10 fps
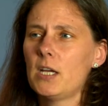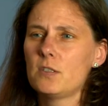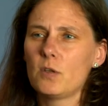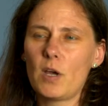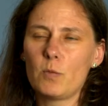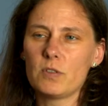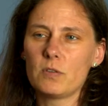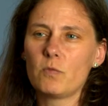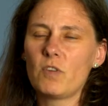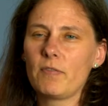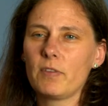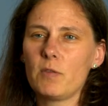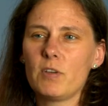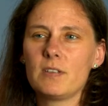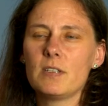So that was roughly
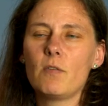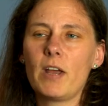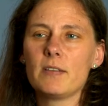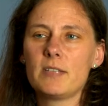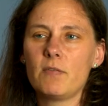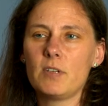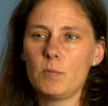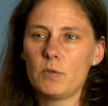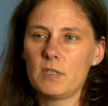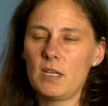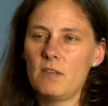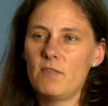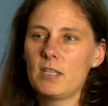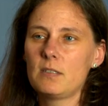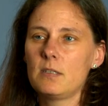said around 70%
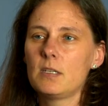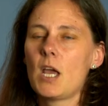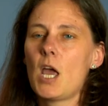invested.